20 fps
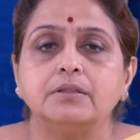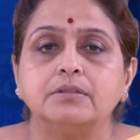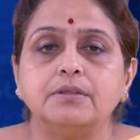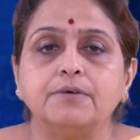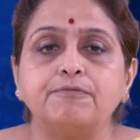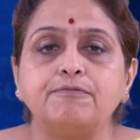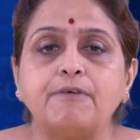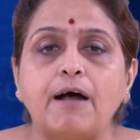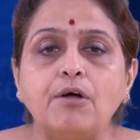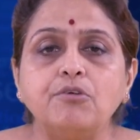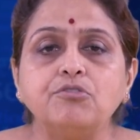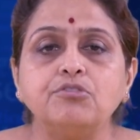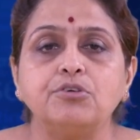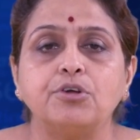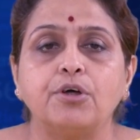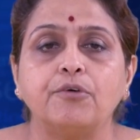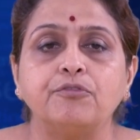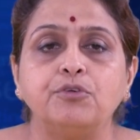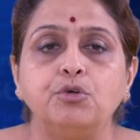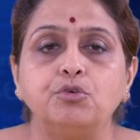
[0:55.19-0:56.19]
the founder
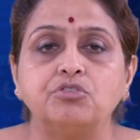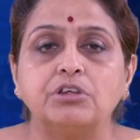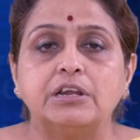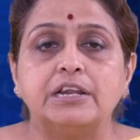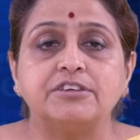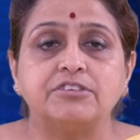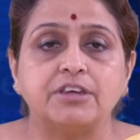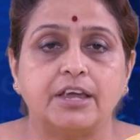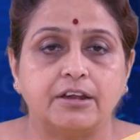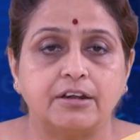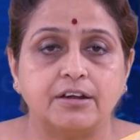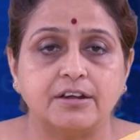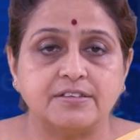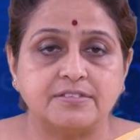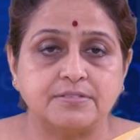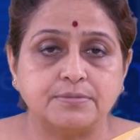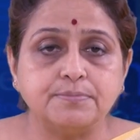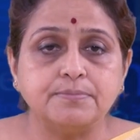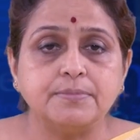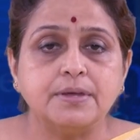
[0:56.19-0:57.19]
of
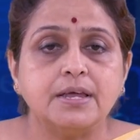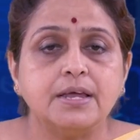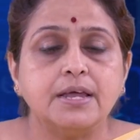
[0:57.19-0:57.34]
utilitarianism,